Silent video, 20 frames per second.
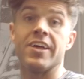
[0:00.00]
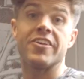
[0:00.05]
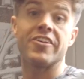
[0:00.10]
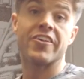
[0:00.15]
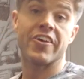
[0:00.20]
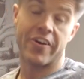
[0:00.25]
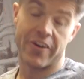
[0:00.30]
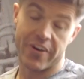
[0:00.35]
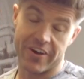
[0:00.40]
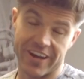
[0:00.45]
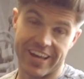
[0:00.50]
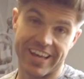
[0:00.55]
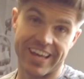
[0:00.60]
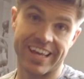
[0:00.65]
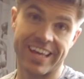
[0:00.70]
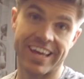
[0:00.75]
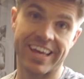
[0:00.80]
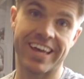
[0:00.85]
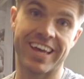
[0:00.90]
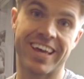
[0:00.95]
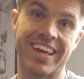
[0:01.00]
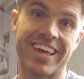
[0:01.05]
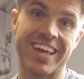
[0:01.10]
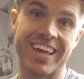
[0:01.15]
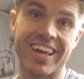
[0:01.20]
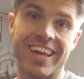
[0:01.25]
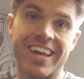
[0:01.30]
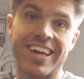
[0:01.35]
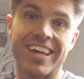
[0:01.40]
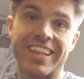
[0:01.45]
So,
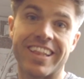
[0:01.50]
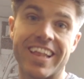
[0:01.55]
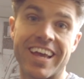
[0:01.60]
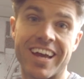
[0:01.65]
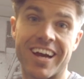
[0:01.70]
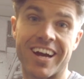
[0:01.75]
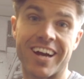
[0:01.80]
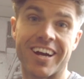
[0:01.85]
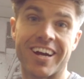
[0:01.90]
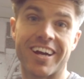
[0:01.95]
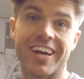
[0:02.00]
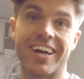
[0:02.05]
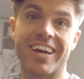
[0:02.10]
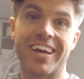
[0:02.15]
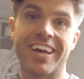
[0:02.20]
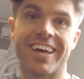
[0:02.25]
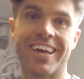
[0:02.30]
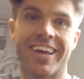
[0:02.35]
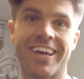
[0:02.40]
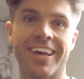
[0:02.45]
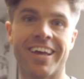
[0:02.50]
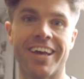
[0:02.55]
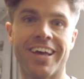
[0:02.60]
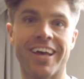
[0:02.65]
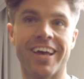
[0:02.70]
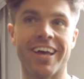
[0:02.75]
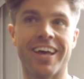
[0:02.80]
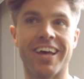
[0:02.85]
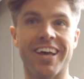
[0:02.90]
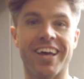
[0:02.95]
they are
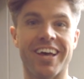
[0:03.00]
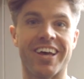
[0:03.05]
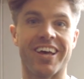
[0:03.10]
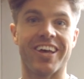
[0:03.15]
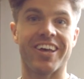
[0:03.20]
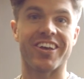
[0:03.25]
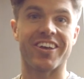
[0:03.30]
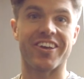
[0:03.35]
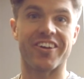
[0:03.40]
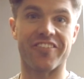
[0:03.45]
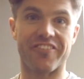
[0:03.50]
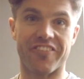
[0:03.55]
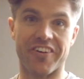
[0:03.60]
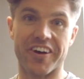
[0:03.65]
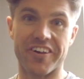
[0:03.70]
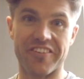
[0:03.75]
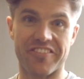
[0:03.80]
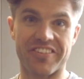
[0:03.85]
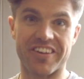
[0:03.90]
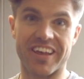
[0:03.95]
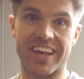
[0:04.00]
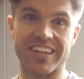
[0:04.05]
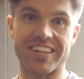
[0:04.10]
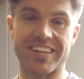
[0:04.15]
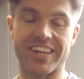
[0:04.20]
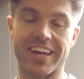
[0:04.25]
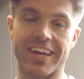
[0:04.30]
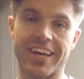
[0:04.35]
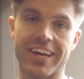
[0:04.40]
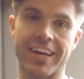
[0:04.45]
your five
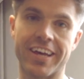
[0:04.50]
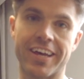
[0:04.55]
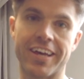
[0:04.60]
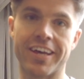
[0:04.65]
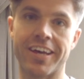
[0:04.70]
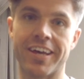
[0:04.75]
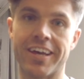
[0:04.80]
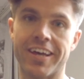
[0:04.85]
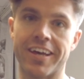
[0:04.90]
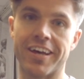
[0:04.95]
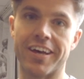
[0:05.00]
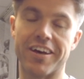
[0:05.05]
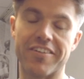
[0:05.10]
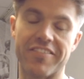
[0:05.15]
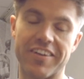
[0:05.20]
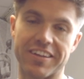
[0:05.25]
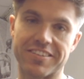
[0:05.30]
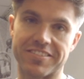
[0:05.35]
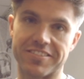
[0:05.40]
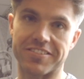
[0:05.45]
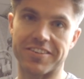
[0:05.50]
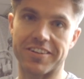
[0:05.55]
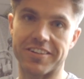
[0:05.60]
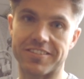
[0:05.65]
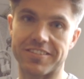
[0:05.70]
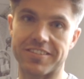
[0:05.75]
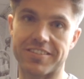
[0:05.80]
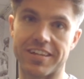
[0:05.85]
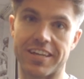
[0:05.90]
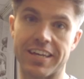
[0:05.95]
sets of
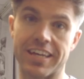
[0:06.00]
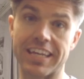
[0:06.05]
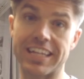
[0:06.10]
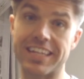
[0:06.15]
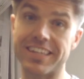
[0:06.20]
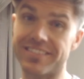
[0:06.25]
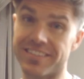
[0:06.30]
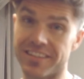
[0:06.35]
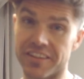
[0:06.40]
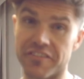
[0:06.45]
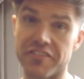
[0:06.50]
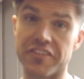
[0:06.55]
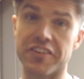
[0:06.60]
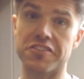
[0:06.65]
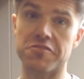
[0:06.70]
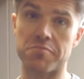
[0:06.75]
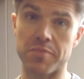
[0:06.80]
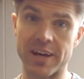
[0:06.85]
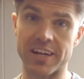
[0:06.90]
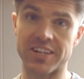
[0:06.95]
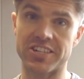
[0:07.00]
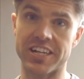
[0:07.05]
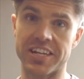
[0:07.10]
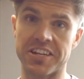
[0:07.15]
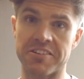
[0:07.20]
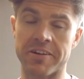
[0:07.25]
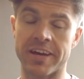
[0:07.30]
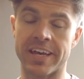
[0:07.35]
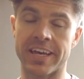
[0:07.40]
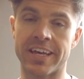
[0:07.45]
exercises, at least in the first batch
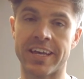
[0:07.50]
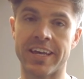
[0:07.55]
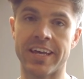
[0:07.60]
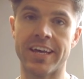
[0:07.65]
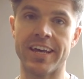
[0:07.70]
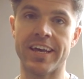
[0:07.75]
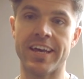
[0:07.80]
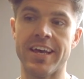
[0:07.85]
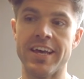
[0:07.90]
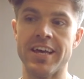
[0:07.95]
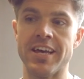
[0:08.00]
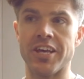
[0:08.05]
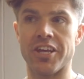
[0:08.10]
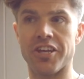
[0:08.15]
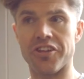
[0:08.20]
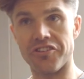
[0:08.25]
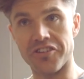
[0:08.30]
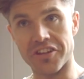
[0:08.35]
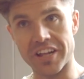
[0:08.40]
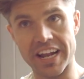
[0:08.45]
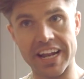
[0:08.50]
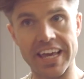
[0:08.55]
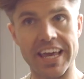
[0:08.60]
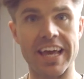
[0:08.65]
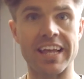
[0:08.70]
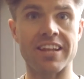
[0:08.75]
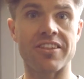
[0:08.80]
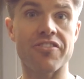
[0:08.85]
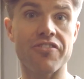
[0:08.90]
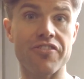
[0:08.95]
anyway. You do that
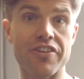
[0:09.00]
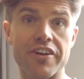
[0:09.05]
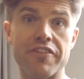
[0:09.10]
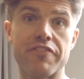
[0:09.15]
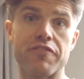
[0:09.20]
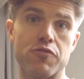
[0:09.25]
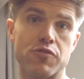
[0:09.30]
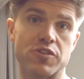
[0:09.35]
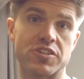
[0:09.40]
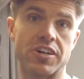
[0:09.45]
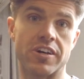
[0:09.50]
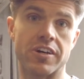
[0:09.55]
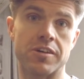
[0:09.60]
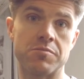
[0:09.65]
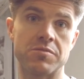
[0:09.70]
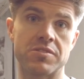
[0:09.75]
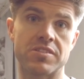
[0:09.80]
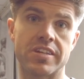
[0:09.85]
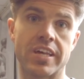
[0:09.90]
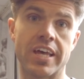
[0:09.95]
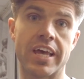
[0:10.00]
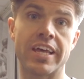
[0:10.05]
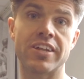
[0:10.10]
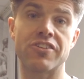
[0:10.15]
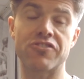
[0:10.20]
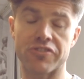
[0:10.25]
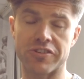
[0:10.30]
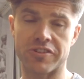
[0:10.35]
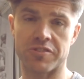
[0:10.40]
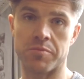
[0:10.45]
again three or four times,
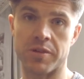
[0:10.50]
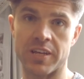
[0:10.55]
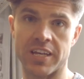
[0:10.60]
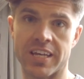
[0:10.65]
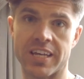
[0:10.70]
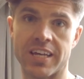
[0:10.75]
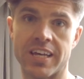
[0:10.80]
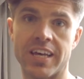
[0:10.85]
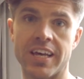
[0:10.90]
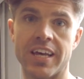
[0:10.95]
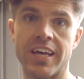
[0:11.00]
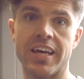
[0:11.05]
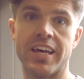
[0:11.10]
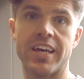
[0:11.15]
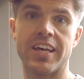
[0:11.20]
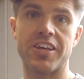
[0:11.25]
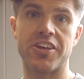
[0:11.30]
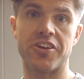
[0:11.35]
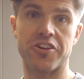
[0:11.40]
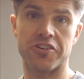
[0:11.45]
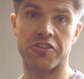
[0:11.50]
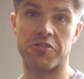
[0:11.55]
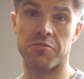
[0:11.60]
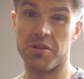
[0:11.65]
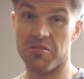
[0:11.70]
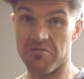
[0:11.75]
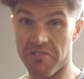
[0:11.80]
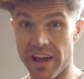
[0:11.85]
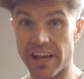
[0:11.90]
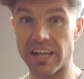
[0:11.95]
trust me, you're gonna
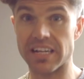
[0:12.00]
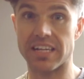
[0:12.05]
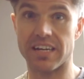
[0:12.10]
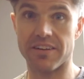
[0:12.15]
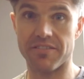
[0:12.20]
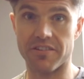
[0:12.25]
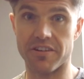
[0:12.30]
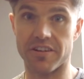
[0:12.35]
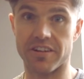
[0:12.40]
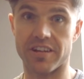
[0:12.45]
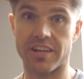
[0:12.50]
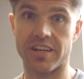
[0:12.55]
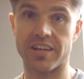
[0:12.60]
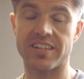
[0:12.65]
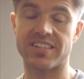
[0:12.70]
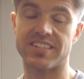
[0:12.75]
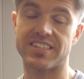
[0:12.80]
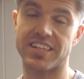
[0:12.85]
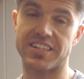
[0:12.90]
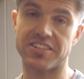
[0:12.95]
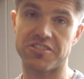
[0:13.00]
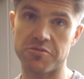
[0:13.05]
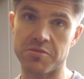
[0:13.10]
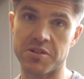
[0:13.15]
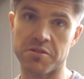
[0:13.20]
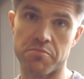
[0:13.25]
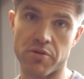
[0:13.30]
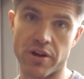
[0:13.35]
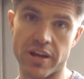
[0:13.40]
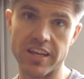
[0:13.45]
be wrecked after it. Take two
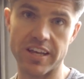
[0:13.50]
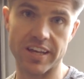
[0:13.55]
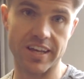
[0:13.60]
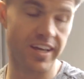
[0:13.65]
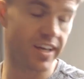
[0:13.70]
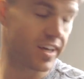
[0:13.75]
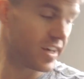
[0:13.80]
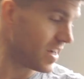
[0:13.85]
minute break,